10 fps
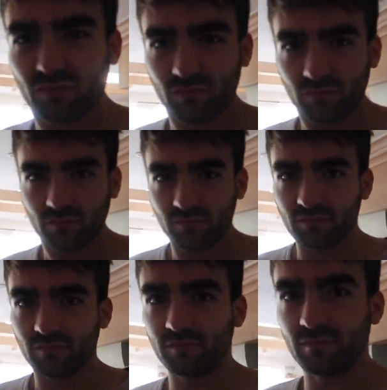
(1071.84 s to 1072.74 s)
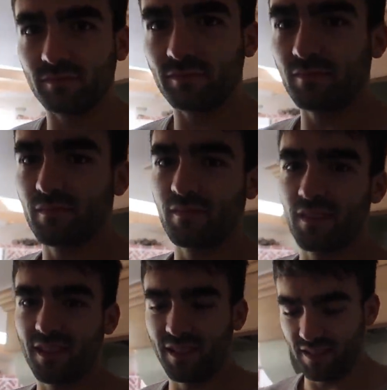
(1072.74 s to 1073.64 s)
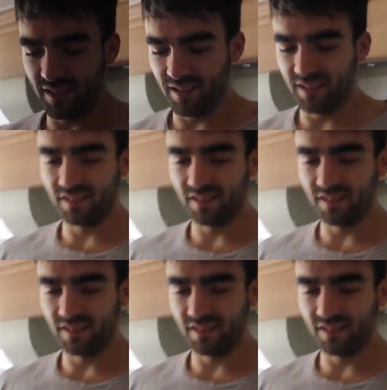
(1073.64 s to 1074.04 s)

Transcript: Oh, he's still coughing and snorting.